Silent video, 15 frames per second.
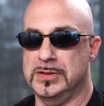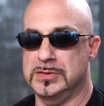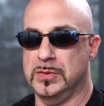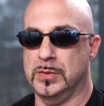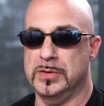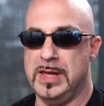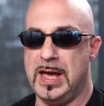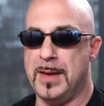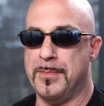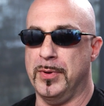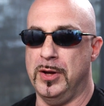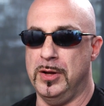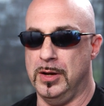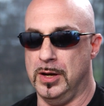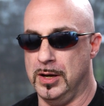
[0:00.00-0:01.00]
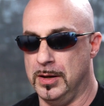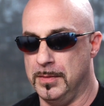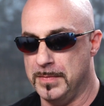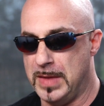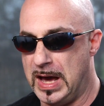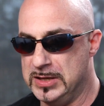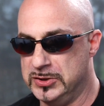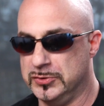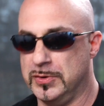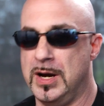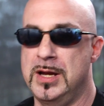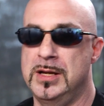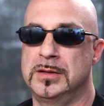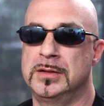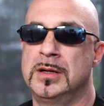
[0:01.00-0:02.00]
it toward that, but I
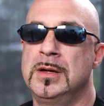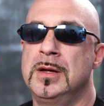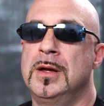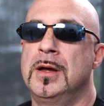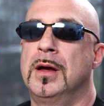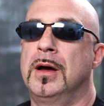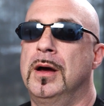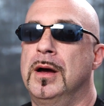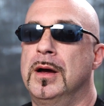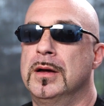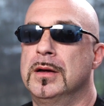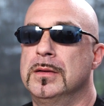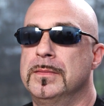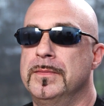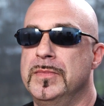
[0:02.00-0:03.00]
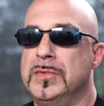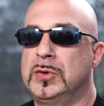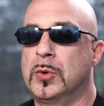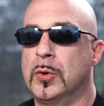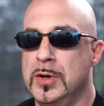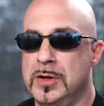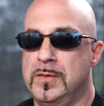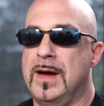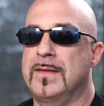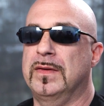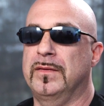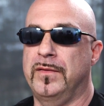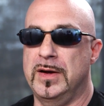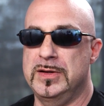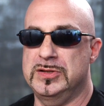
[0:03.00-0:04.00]
try and choreograph the
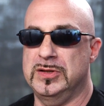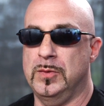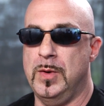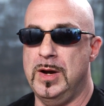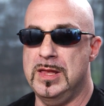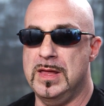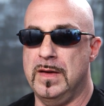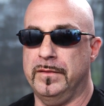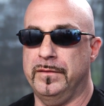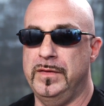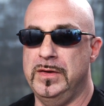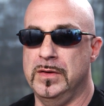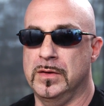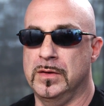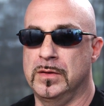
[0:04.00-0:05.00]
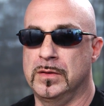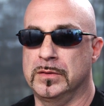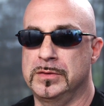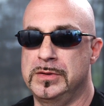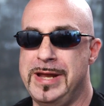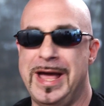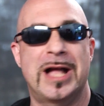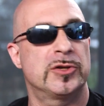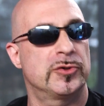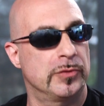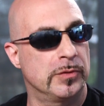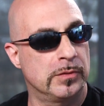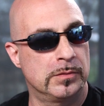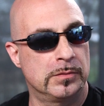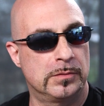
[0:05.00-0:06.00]
fights in a way that feel
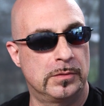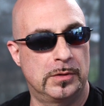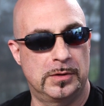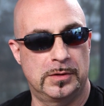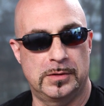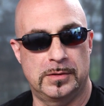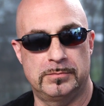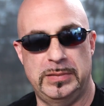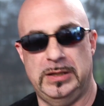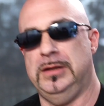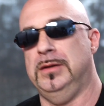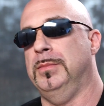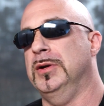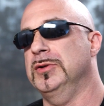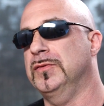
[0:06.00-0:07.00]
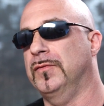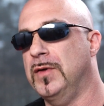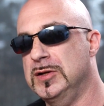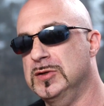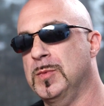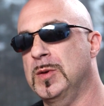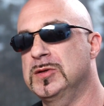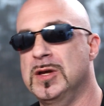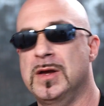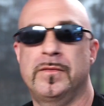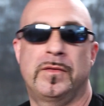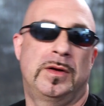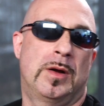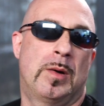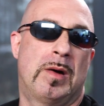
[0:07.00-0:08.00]
natural. I've been in a bunch of fights
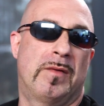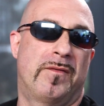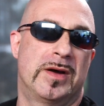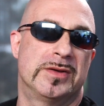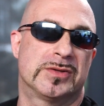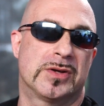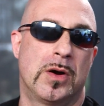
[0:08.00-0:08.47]
myself. I know how fights